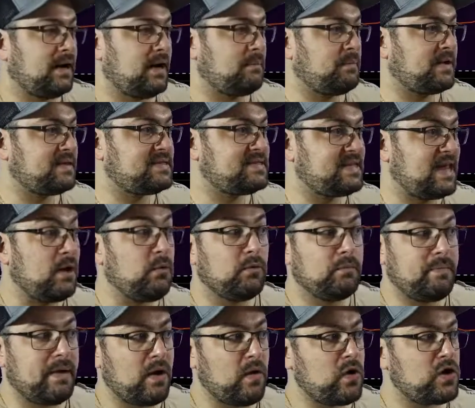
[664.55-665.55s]
I'm not saying we're
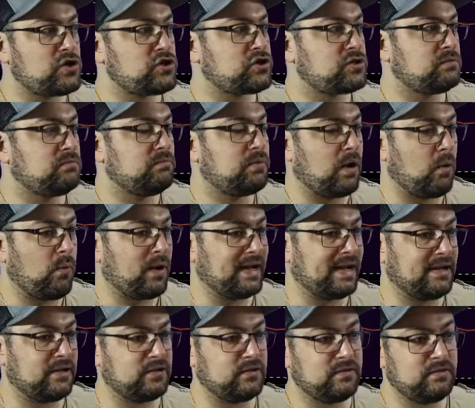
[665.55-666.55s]
bearish, but I want to
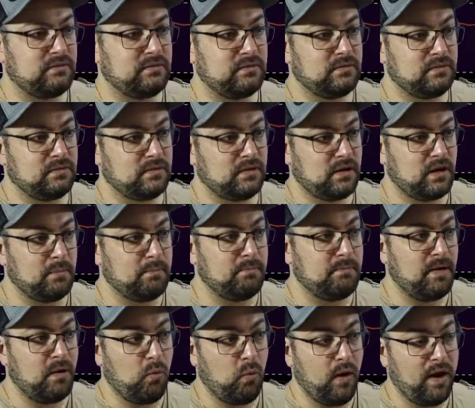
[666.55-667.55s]
get us
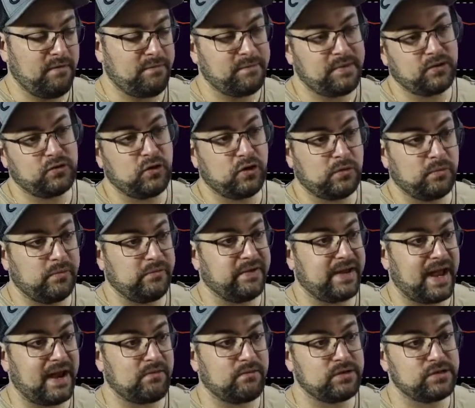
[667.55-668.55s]
away from that 200
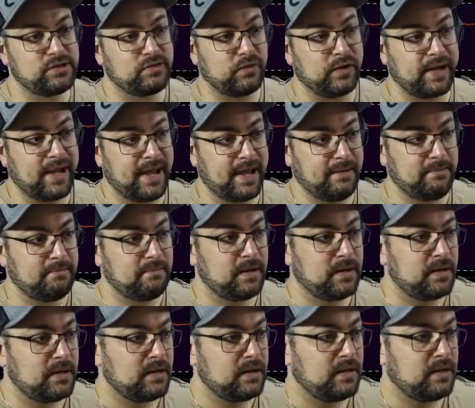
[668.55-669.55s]
moving average if we can.
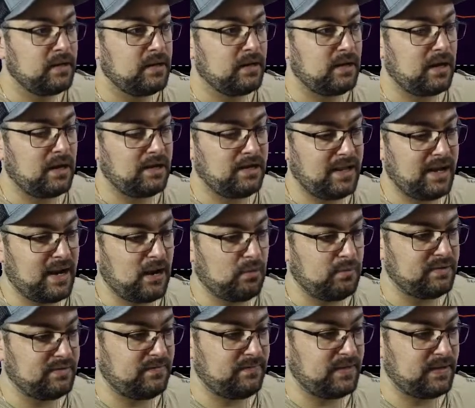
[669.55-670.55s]
And then I'll
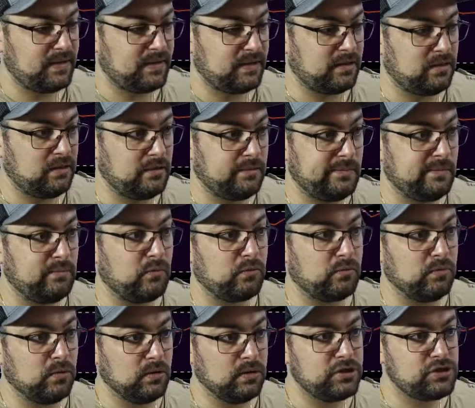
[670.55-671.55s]
be feeling a little bit more
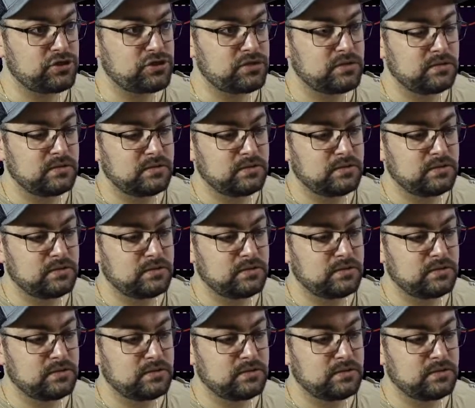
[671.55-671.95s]
bullish.